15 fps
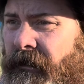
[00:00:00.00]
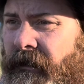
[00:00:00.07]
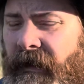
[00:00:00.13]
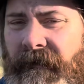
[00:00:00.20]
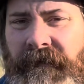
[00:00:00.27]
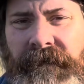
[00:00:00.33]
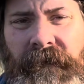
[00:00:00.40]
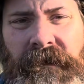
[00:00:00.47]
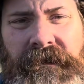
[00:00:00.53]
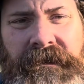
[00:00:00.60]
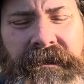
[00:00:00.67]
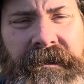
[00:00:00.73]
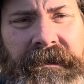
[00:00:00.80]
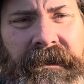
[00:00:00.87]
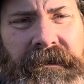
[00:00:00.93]
I was
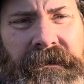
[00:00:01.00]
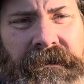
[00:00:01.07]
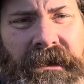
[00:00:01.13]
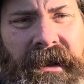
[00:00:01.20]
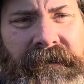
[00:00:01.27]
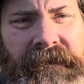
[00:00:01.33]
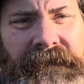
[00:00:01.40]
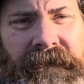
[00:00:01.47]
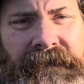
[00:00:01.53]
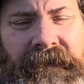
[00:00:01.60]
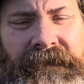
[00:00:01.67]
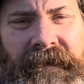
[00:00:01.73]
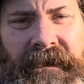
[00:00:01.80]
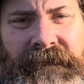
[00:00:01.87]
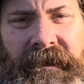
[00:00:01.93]
mostly driving
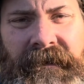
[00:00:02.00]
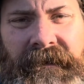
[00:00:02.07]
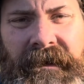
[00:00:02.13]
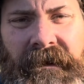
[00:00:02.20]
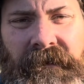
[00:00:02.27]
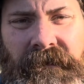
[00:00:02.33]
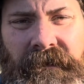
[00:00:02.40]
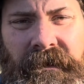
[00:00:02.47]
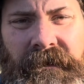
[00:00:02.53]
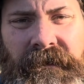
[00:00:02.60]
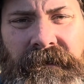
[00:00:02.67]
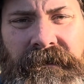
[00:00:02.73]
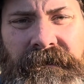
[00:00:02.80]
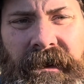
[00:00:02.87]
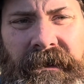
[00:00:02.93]
55 mile an hour
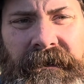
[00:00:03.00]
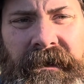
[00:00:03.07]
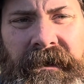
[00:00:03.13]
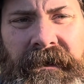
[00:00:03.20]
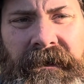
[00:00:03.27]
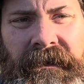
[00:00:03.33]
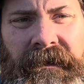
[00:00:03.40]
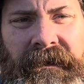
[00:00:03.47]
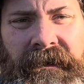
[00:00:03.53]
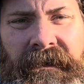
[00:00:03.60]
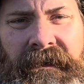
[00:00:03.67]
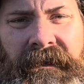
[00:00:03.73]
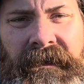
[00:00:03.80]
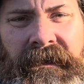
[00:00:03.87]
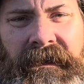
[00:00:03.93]
roads around here
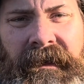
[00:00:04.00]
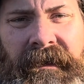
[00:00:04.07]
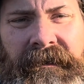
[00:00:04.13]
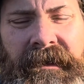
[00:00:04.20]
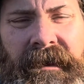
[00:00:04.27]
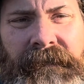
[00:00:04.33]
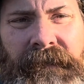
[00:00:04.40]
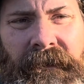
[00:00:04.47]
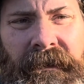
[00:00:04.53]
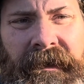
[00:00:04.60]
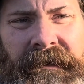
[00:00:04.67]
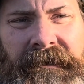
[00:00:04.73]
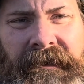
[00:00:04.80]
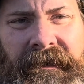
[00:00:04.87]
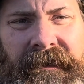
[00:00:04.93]
at that
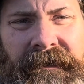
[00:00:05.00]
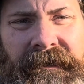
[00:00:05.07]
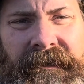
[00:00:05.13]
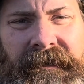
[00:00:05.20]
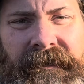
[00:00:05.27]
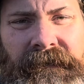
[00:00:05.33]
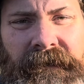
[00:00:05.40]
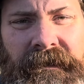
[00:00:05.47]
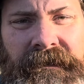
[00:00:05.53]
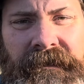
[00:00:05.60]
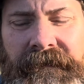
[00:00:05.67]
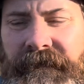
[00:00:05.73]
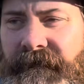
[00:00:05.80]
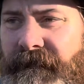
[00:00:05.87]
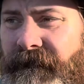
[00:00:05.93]
point, and it
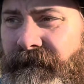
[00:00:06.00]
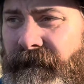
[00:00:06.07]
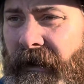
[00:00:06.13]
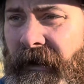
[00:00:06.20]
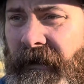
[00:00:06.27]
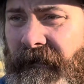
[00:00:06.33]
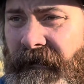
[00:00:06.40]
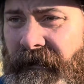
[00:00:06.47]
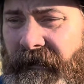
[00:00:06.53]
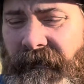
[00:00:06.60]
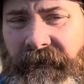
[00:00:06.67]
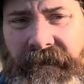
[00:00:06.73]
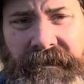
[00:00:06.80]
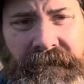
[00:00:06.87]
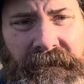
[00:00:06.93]
wasn't barely
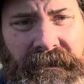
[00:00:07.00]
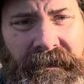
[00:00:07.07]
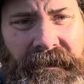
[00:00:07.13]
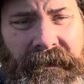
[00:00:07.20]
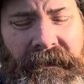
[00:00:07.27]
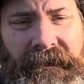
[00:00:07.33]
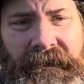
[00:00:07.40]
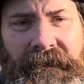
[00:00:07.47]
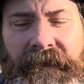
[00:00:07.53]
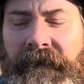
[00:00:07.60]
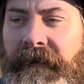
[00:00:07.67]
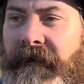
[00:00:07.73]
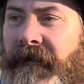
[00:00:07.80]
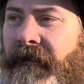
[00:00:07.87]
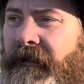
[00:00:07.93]
noticeable at all.
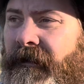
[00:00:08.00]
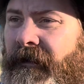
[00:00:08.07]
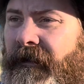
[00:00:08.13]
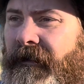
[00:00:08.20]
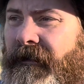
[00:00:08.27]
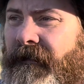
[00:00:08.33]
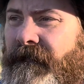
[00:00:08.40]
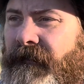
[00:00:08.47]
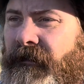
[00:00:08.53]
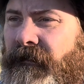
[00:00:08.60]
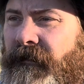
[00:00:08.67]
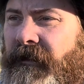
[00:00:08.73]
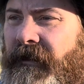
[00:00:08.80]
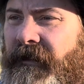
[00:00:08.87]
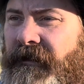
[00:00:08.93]
Um,
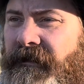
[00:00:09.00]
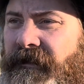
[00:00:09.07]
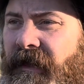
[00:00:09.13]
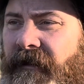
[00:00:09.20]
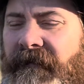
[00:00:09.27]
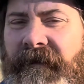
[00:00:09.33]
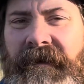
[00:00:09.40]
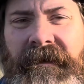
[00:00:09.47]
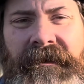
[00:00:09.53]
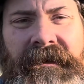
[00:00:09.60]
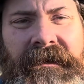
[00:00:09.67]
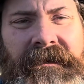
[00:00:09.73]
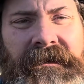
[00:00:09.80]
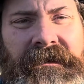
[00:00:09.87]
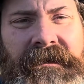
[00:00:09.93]
when you hit 70 on
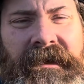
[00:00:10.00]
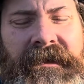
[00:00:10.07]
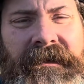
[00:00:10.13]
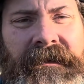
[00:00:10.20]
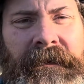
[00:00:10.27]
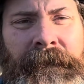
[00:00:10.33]
the interstate,